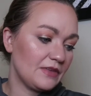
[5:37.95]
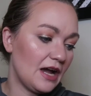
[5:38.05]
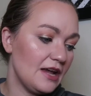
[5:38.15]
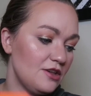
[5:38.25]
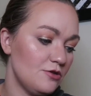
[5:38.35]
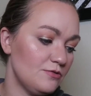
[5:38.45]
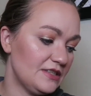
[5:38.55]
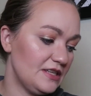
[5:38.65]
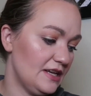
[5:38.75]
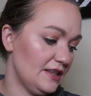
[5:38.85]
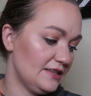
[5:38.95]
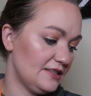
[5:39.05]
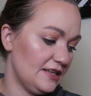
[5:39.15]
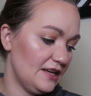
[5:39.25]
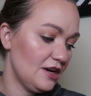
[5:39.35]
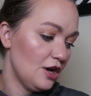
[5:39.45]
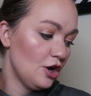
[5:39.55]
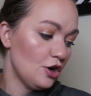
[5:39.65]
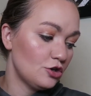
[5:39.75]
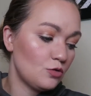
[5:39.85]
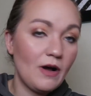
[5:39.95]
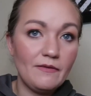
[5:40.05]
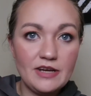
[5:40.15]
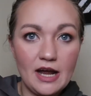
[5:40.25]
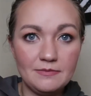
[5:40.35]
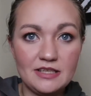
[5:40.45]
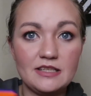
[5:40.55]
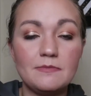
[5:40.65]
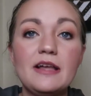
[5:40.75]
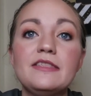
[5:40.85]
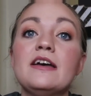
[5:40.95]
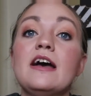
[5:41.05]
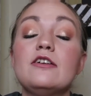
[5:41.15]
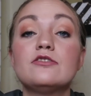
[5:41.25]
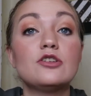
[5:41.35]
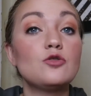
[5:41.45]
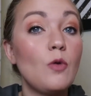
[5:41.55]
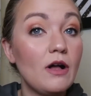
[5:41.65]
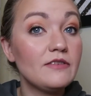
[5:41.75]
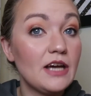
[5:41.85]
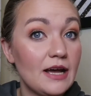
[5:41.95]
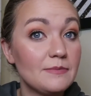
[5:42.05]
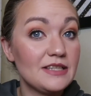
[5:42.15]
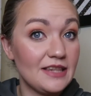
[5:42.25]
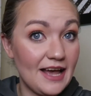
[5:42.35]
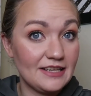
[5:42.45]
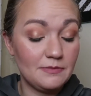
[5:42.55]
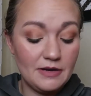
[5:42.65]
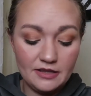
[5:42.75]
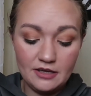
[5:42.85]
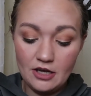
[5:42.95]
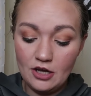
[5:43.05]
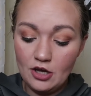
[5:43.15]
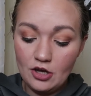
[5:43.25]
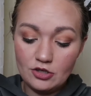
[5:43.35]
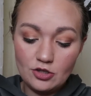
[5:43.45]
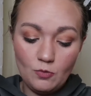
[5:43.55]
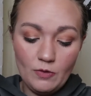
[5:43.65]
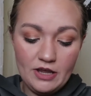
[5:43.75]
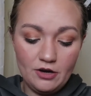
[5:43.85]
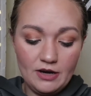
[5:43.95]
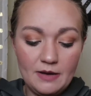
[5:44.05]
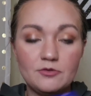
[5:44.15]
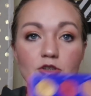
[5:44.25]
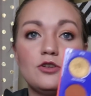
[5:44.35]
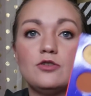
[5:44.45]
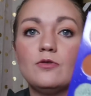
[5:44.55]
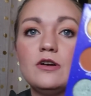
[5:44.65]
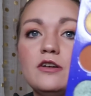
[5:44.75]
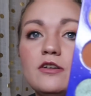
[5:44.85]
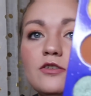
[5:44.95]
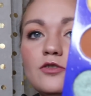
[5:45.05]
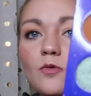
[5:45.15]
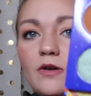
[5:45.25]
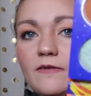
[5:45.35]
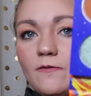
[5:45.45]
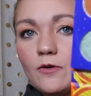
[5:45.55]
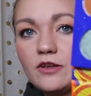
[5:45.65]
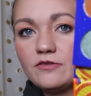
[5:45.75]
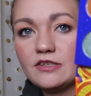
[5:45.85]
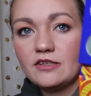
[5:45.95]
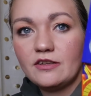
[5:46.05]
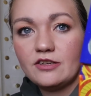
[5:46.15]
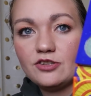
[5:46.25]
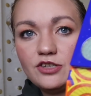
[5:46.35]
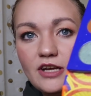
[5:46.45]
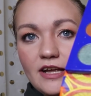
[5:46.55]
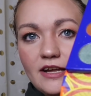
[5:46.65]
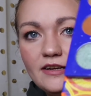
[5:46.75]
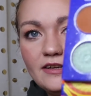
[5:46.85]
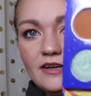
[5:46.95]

I used it, let's see, 12 times this month. I used it 12 times last month. So we are up to 24 uses on this shade.